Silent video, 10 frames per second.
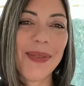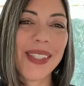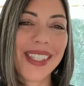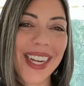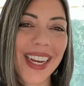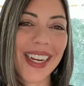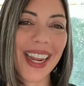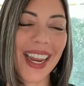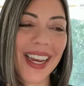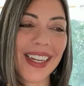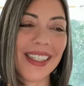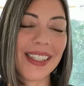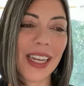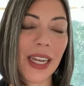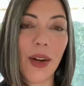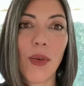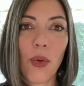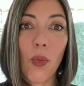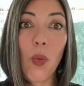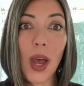state. And
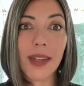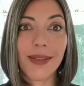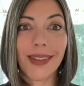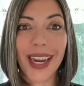what?